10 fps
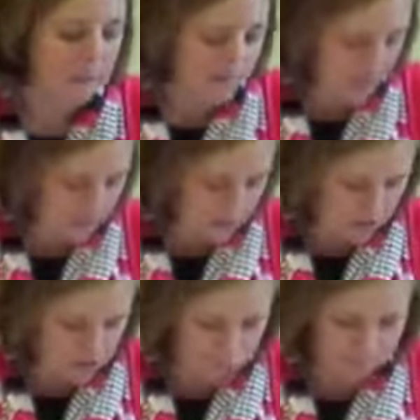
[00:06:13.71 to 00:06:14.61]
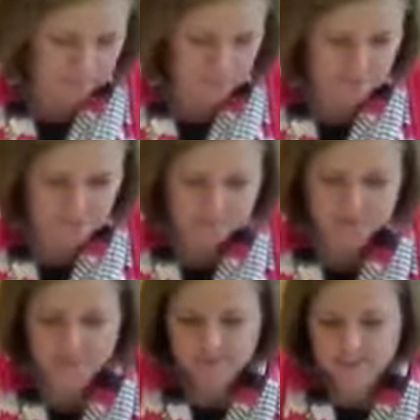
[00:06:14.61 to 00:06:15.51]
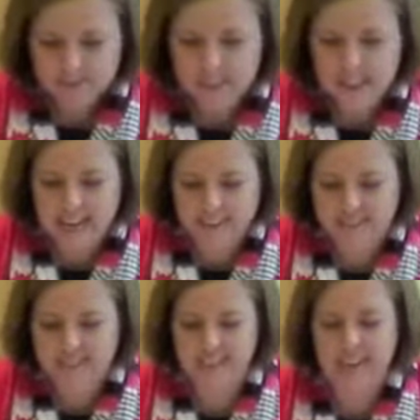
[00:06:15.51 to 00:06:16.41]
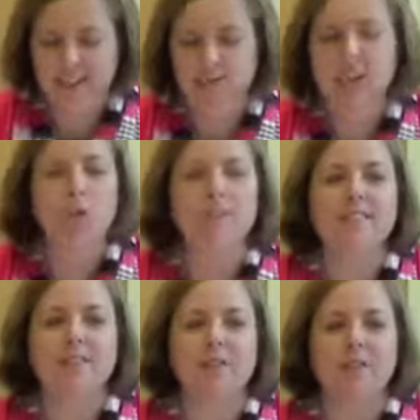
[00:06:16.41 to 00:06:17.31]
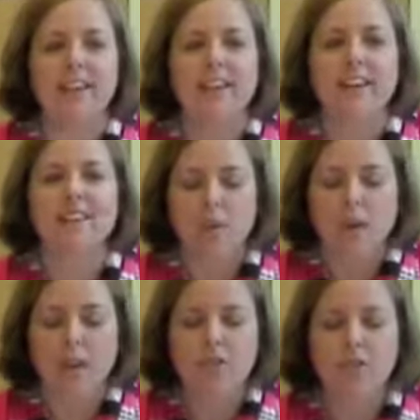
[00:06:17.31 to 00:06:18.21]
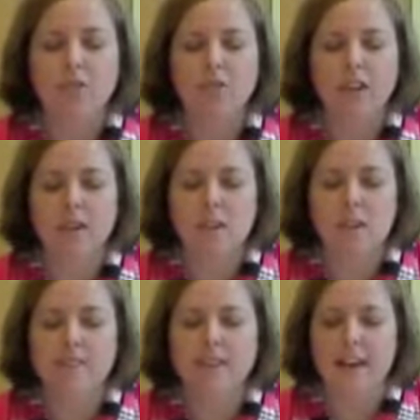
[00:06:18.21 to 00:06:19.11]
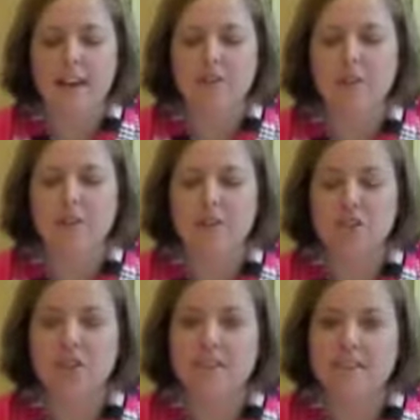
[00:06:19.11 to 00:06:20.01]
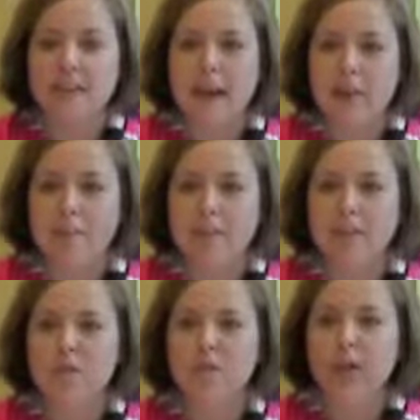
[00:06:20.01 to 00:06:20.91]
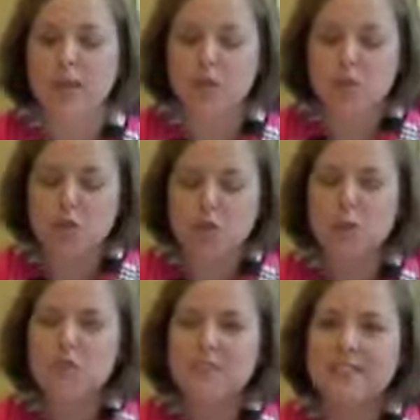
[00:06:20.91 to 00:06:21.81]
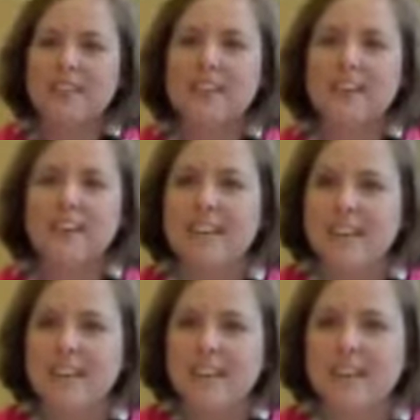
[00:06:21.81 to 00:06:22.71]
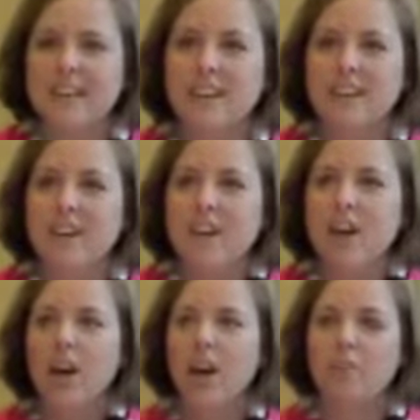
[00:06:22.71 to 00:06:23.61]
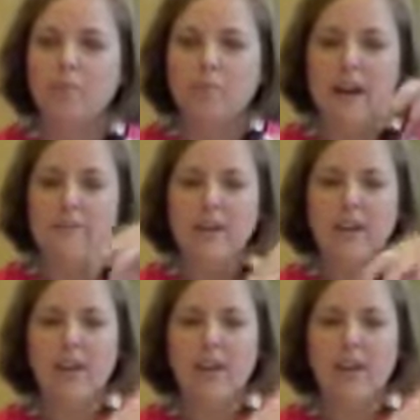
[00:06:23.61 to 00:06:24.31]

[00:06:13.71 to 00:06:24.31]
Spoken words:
am I going to do next? I didn't really know what scene I was going to write next. I knew that I wanted to have a particular scene happen. And so I just used this technique of my main